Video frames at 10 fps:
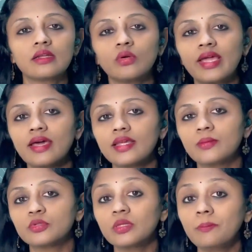caring
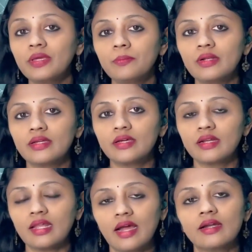about the people here
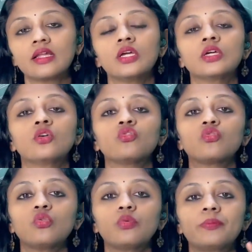in hand?
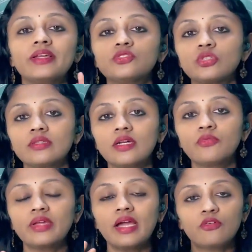So based on
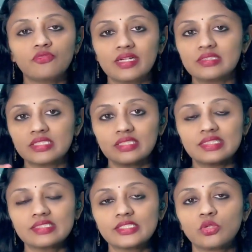that, we have 5 styles,
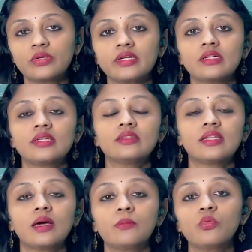as I told you earlier. The
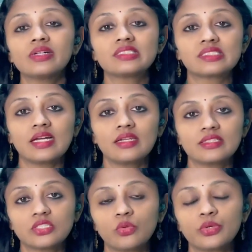number 1 style,
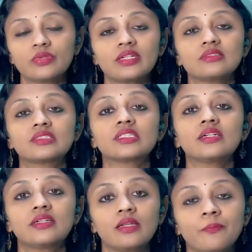let's go to, that is
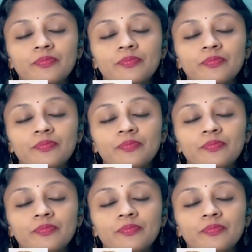turtle.